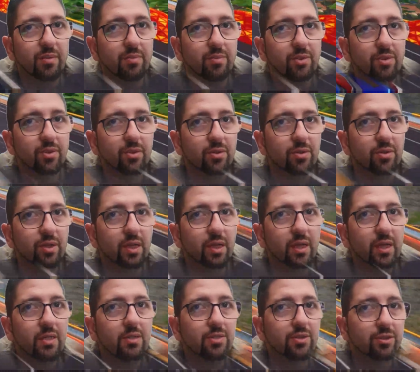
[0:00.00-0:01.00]
to
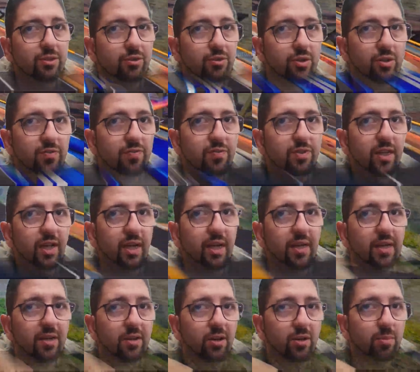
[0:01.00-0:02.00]
drift and
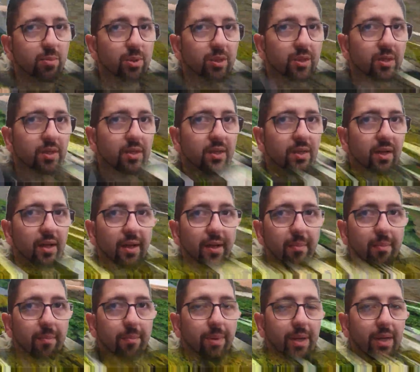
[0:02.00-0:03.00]
not be in a
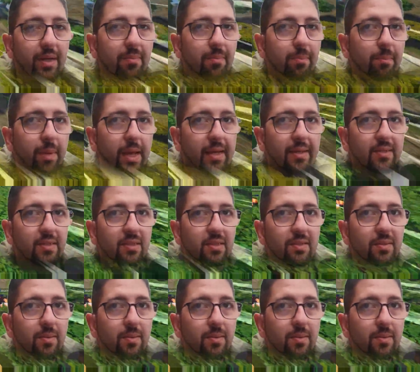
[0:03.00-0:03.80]
big mess.